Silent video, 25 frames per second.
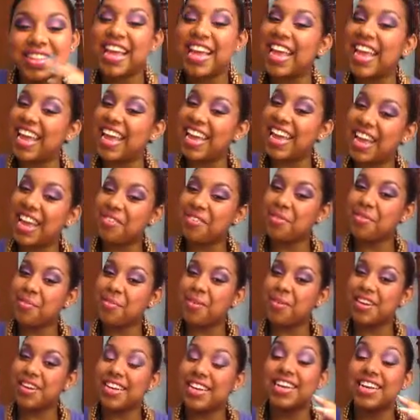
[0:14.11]
Hey
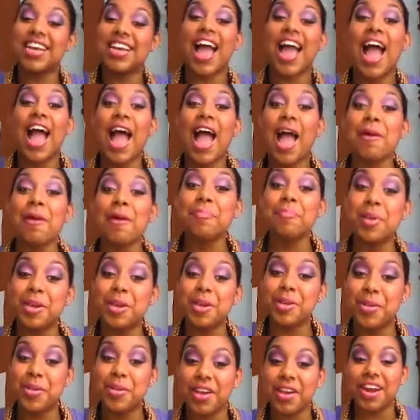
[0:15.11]
everybody, happy
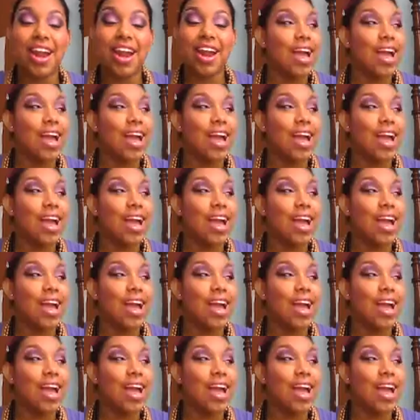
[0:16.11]
new year.